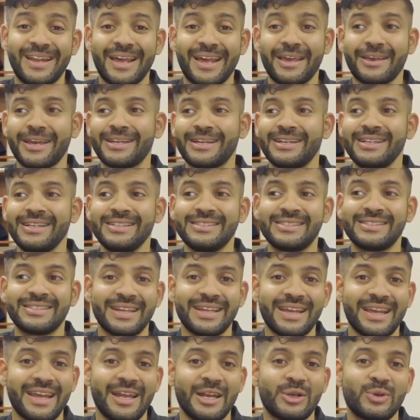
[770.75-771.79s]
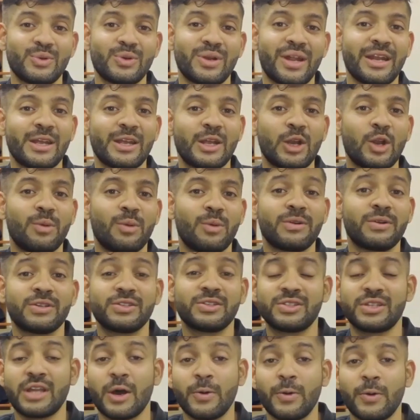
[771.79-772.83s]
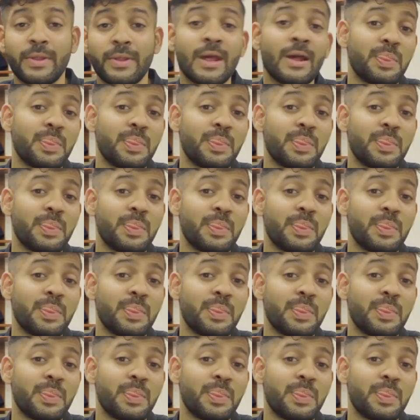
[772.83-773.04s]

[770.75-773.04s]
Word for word: like at least eight to nine kilometers down,